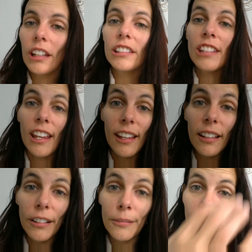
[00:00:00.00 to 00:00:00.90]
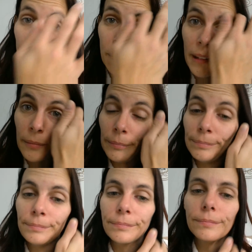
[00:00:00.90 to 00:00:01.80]
take of mouth pain.
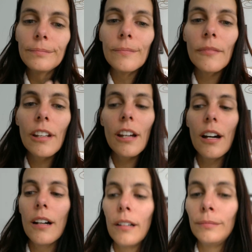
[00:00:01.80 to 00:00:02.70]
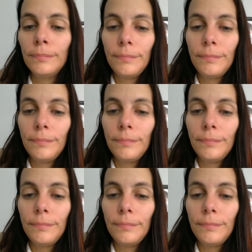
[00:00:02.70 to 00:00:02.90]
The